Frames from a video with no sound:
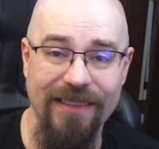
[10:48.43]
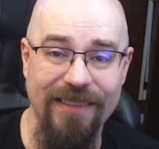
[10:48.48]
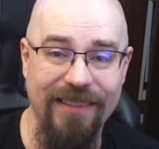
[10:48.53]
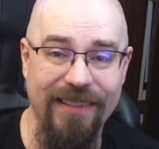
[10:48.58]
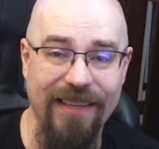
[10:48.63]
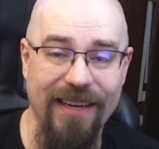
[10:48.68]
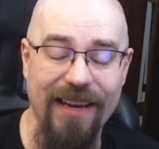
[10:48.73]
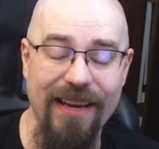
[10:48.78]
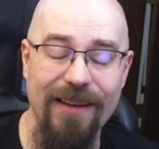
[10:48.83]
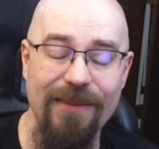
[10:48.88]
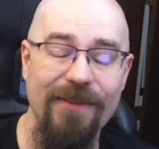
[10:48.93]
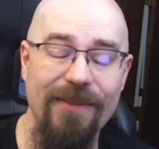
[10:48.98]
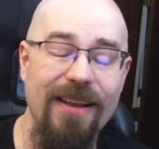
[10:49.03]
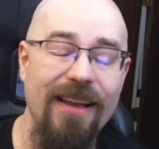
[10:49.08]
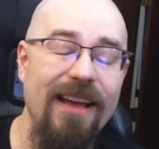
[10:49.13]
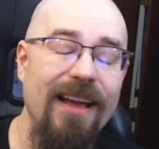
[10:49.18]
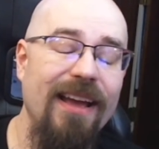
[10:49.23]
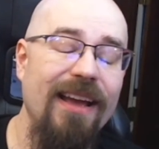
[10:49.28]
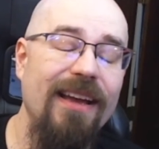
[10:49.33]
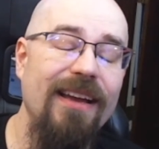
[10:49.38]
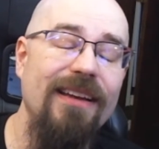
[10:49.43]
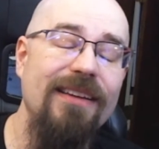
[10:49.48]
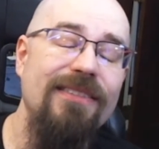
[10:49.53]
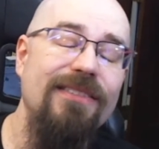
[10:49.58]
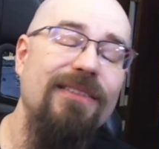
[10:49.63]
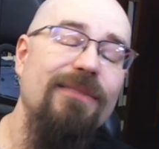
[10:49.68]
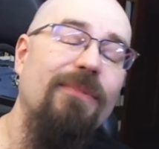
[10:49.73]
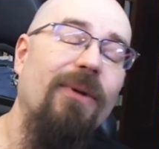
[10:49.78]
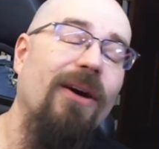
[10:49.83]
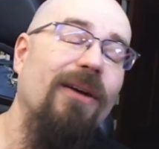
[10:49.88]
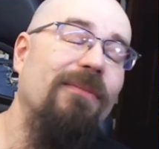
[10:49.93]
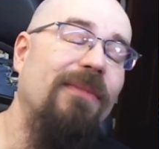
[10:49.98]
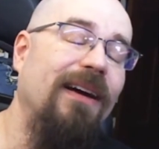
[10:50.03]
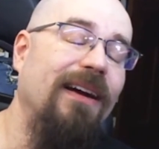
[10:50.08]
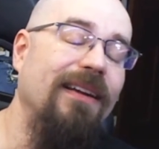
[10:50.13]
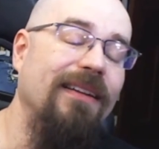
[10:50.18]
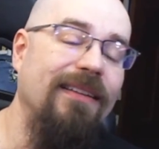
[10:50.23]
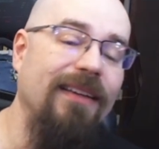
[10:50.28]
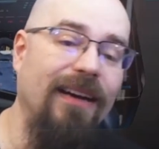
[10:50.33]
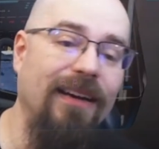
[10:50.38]
she, she bought
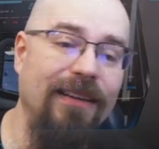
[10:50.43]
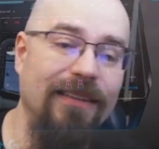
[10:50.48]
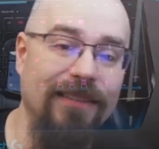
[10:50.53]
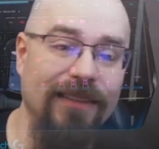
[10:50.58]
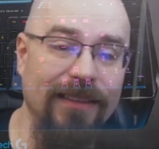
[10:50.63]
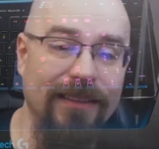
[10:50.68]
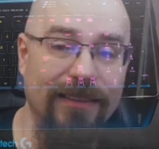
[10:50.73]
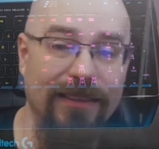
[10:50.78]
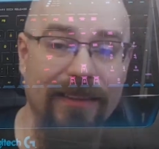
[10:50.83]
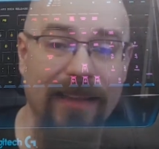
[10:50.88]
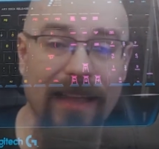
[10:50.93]
my entire list.